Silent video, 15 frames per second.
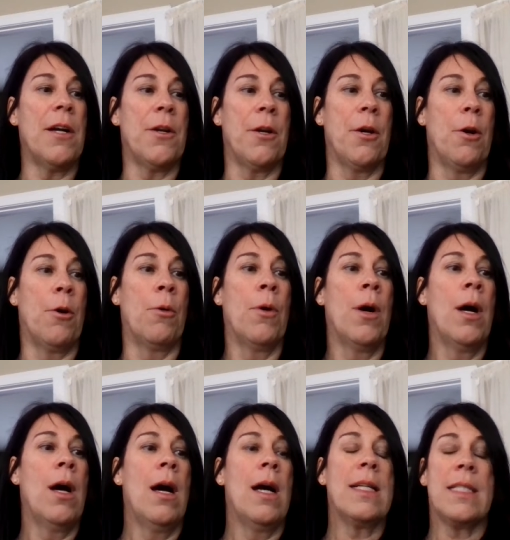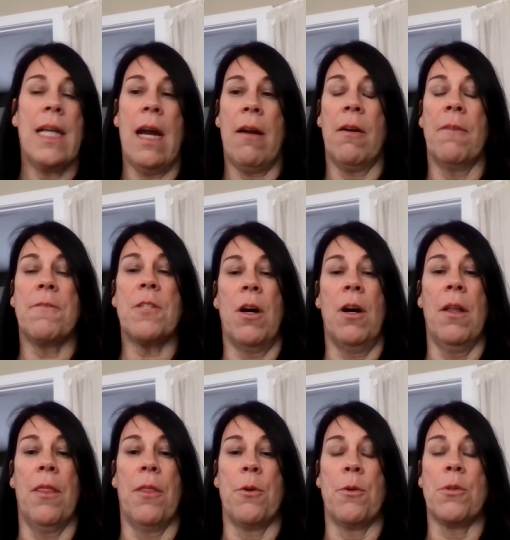no tariffs on
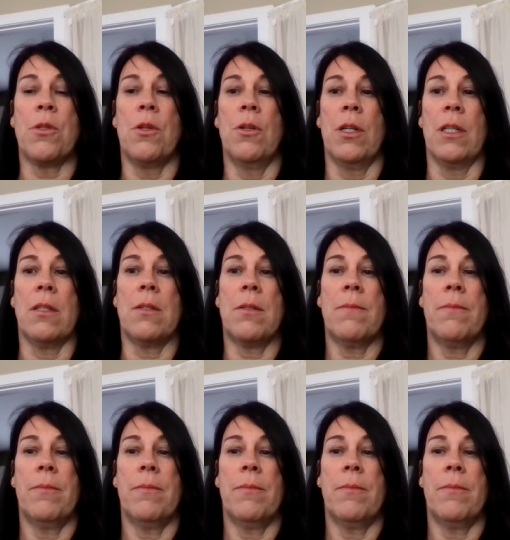those goods.